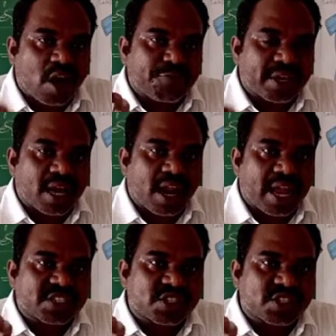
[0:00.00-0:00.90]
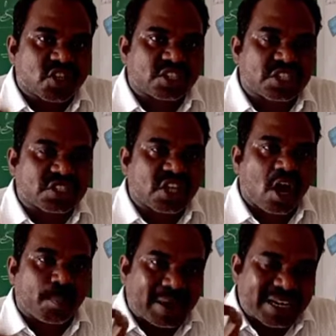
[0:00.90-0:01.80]
or finger-like structures
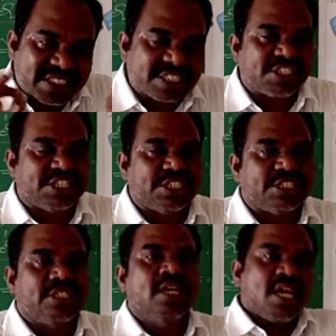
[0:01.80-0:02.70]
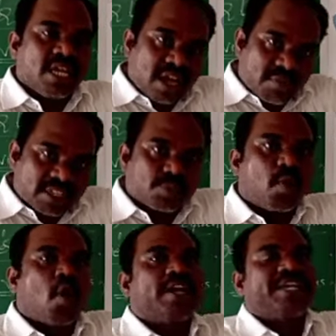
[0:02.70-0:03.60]
are present in our
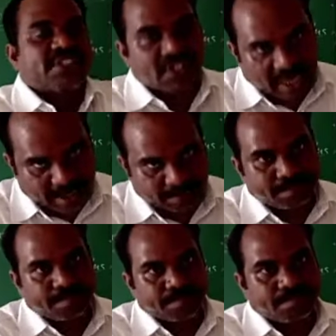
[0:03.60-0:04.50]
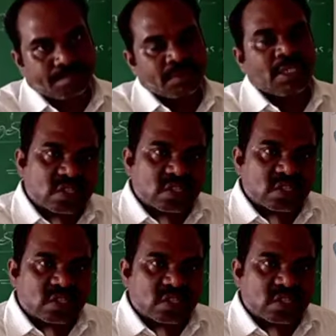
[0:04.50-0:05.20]
small intestine. Is